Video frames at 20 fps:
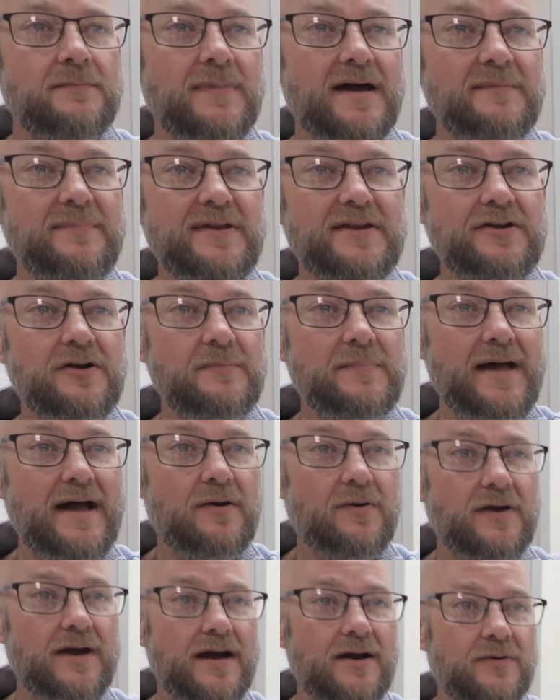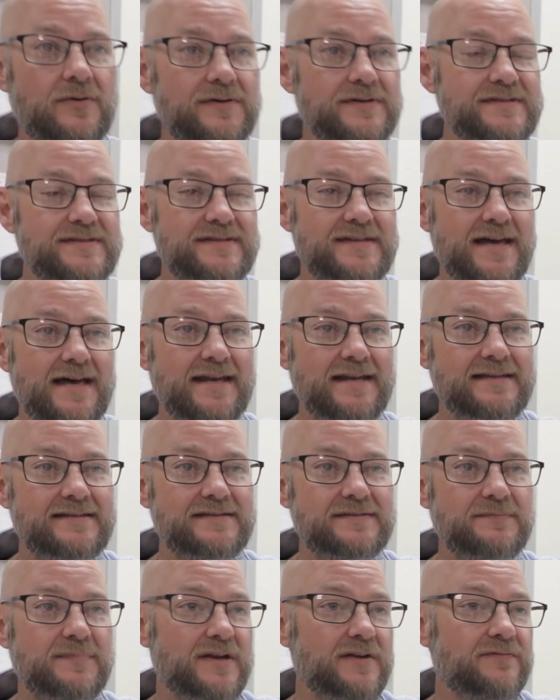My opinion on Power Hour is that
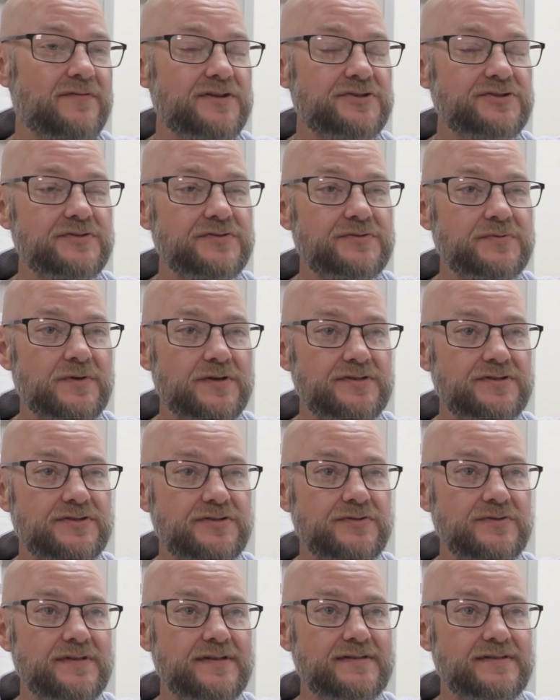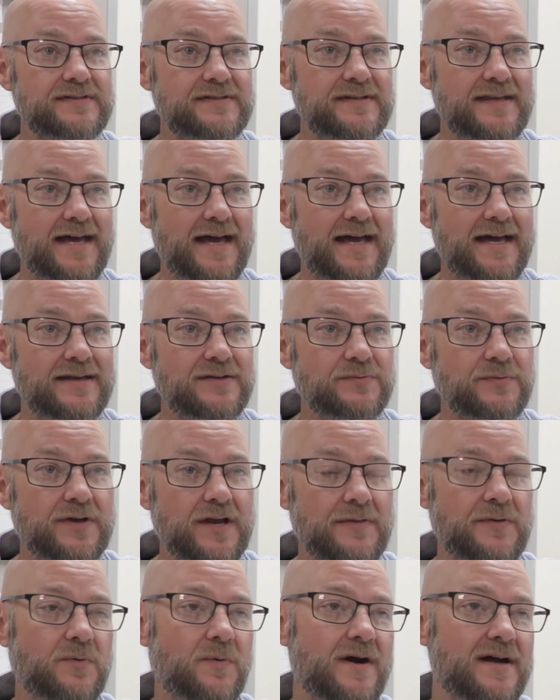it's beneficial to our students that would
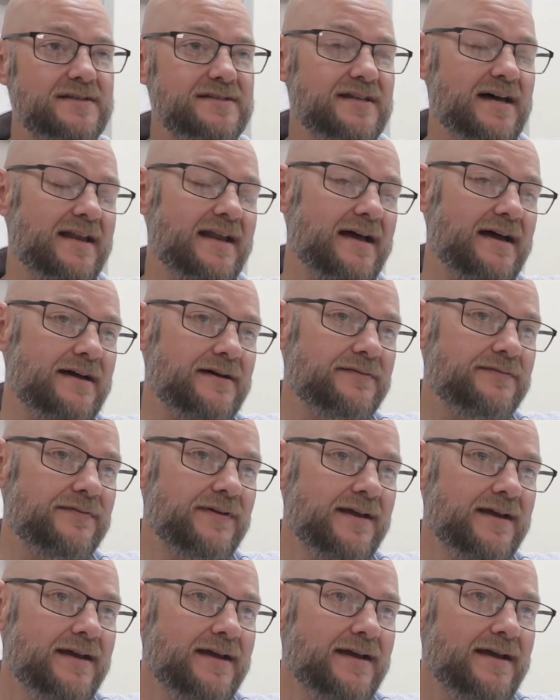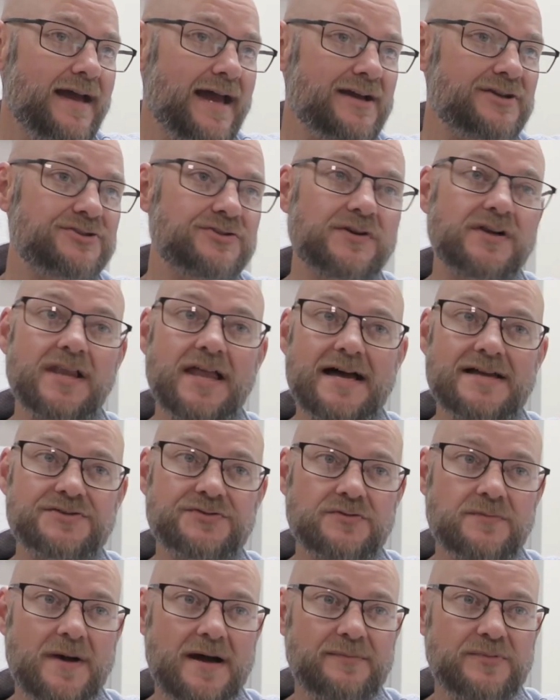otherwise not have extra
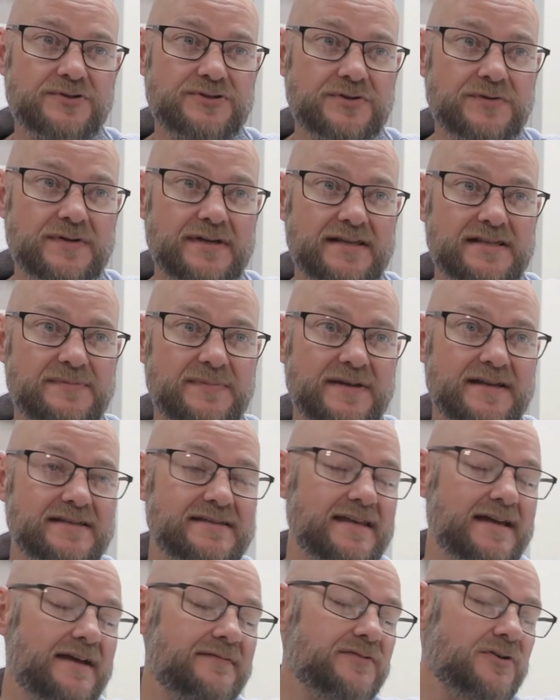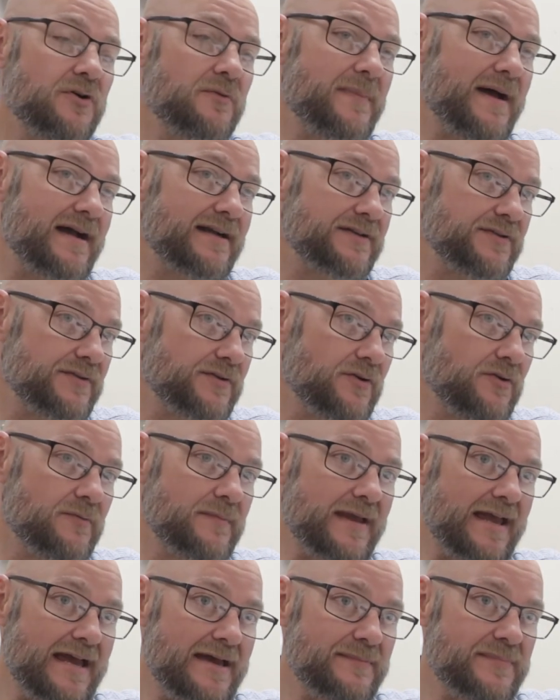classroom opportunities because they have to go back to their
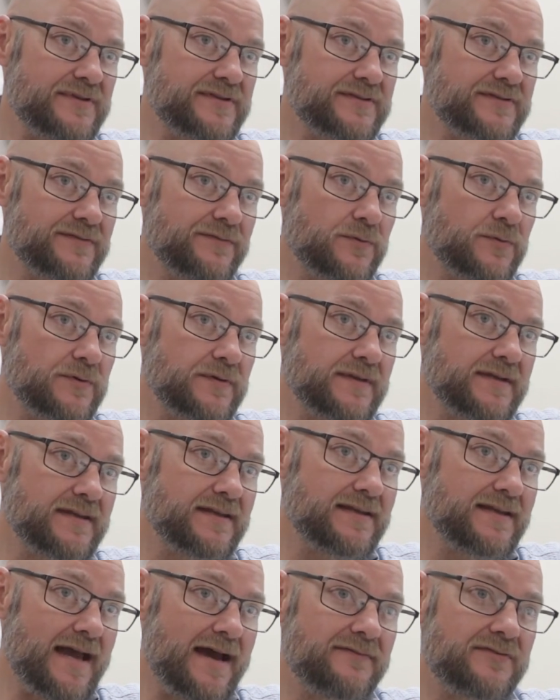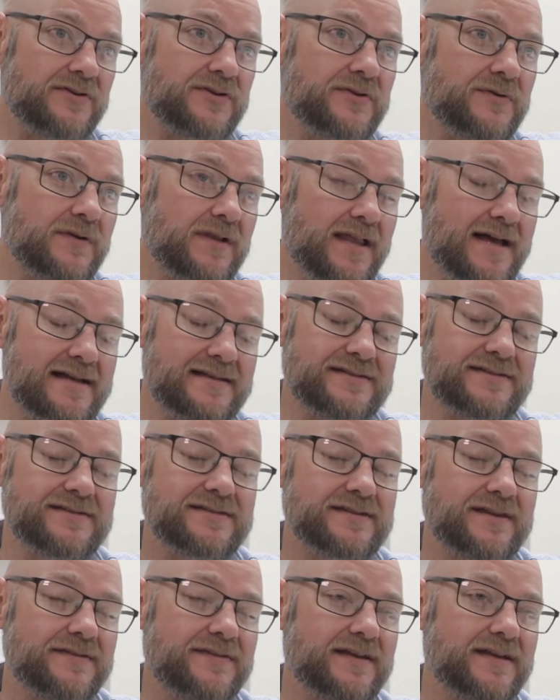home campus for the afternoon
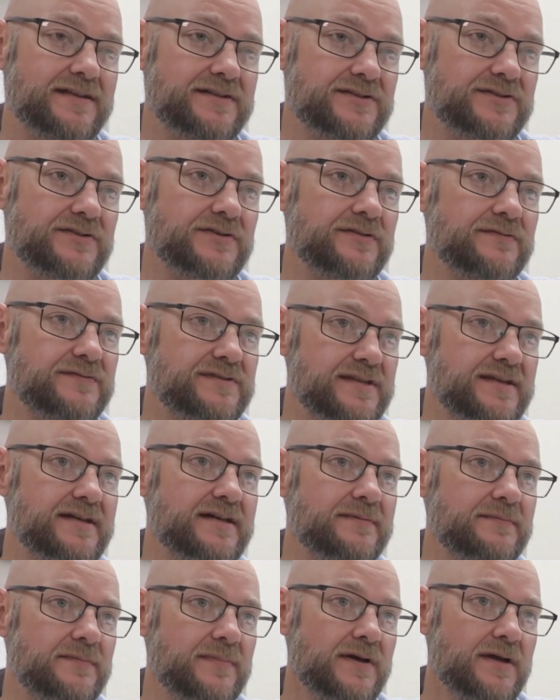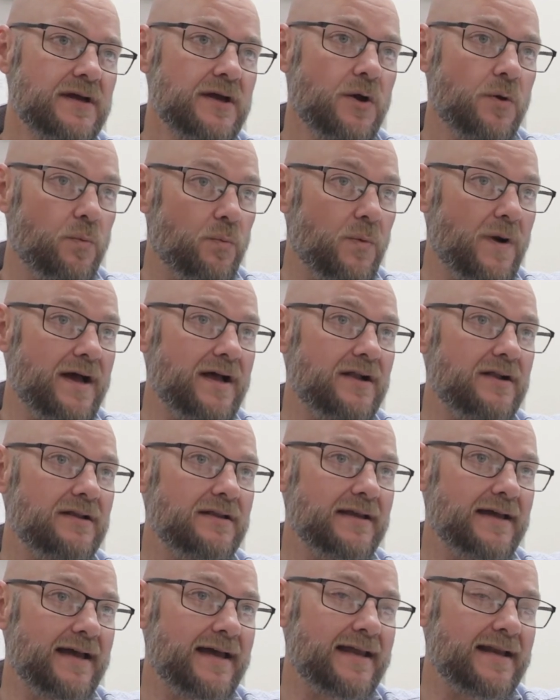classes. I think it serves them
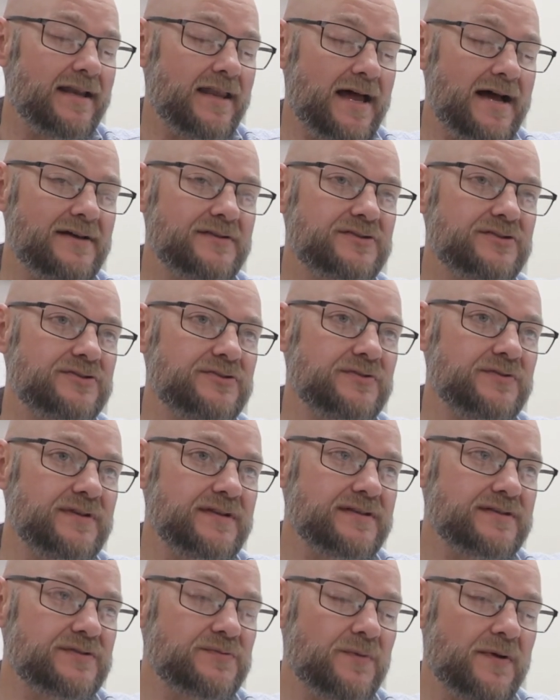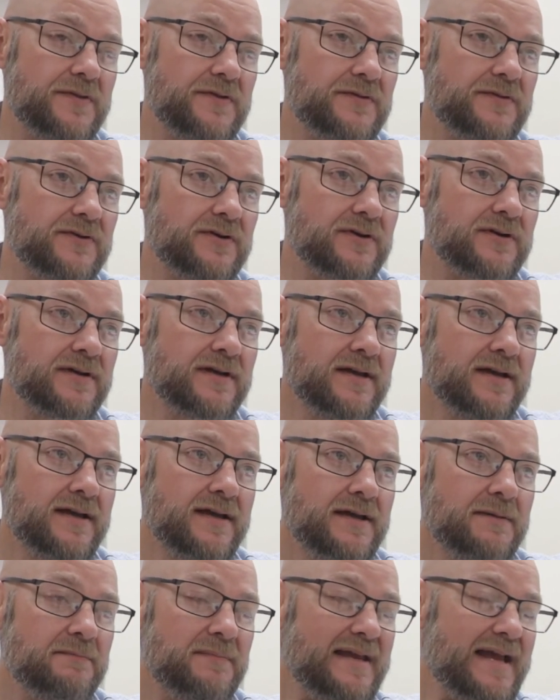well and allows students, whether they're
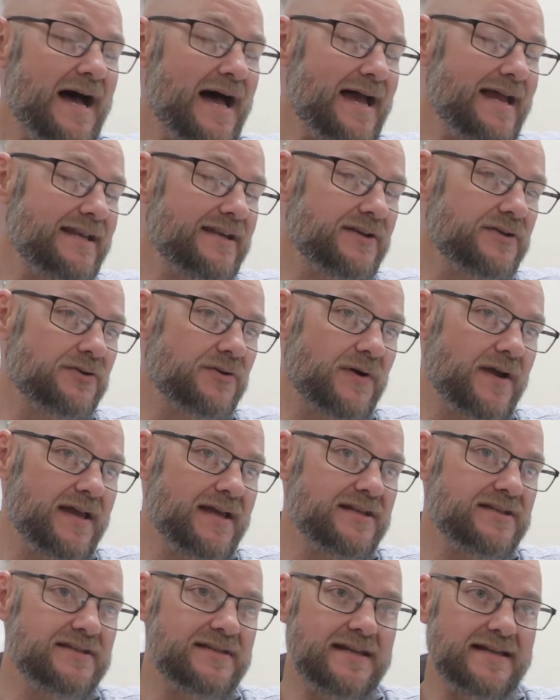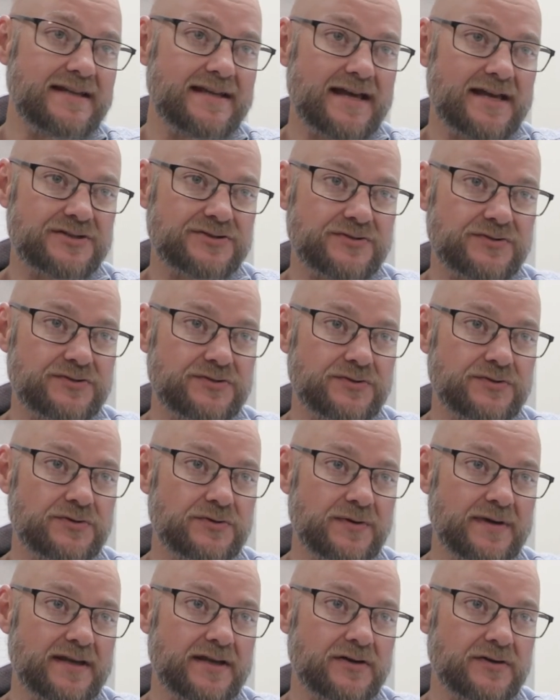behind in grades, needing extra
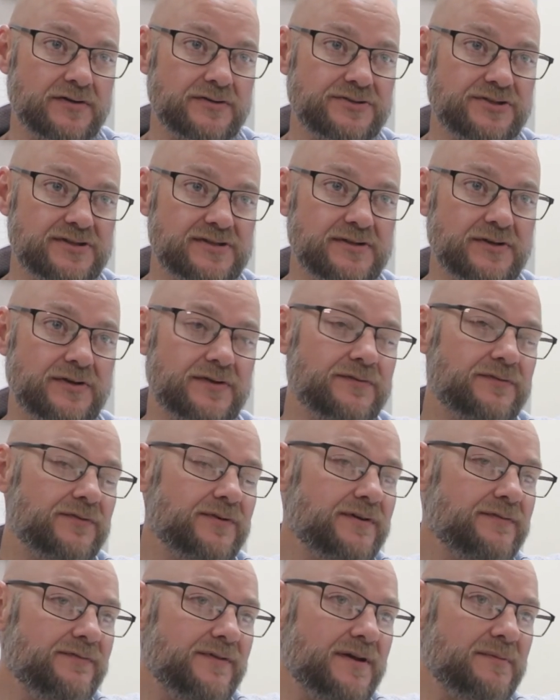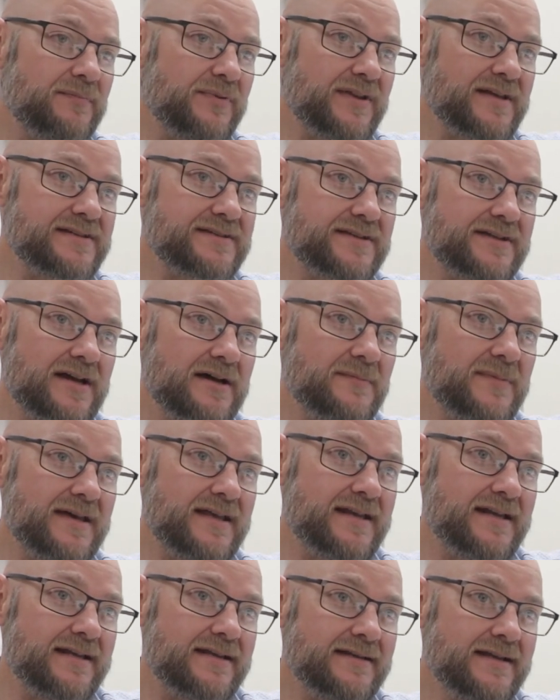tutoring, or just looking for a fun place to come
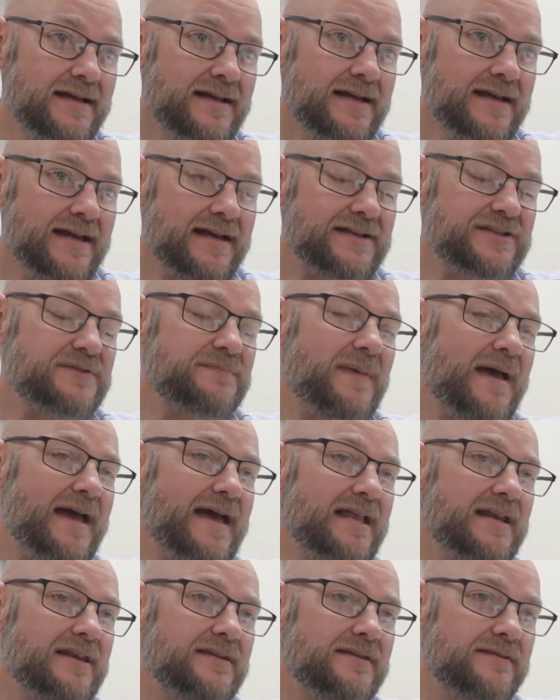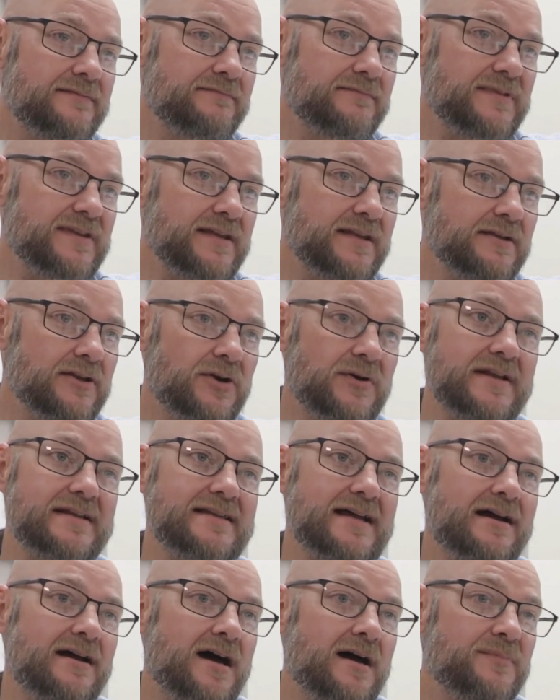in and expand the
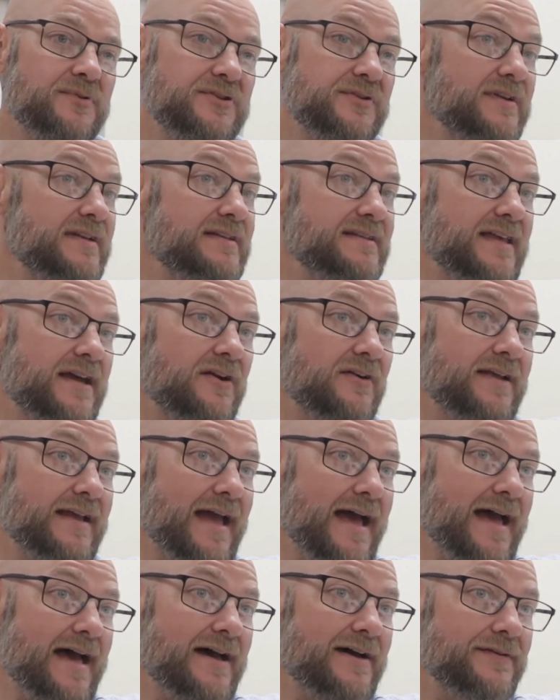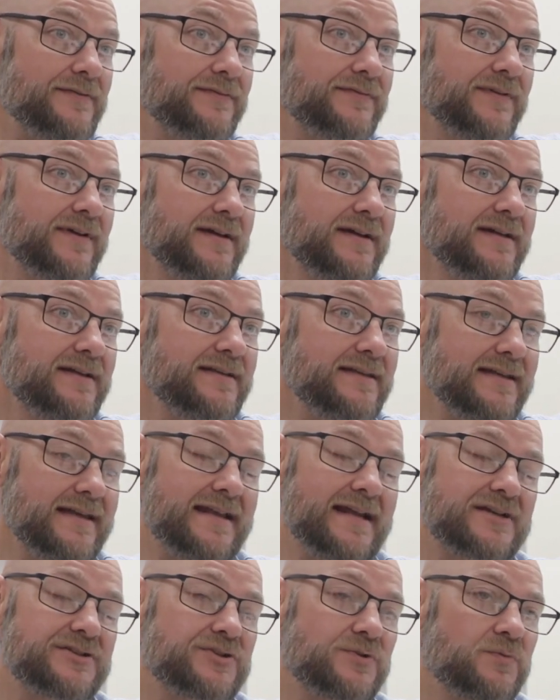learning opportunities they already have, to
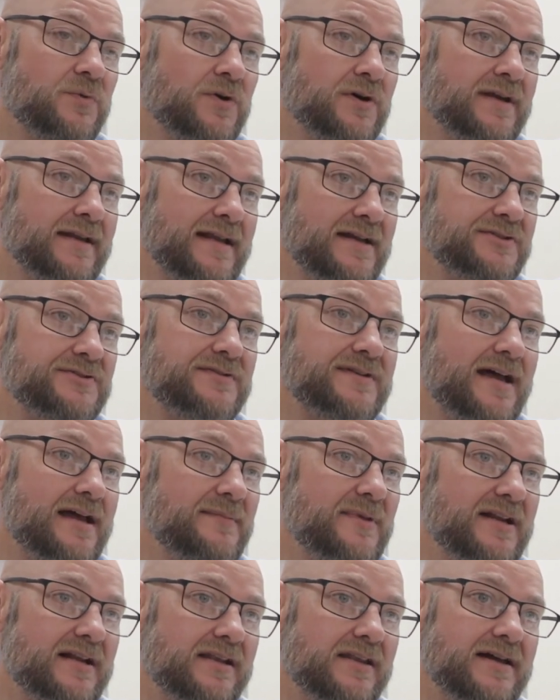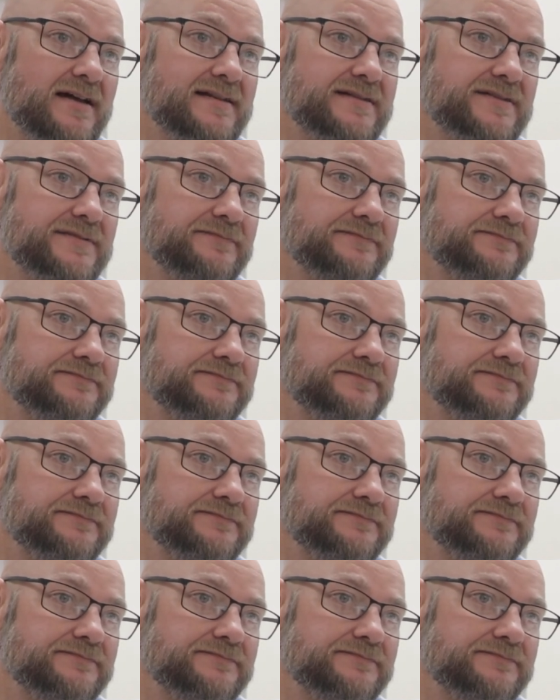get extra work and extra time in a class.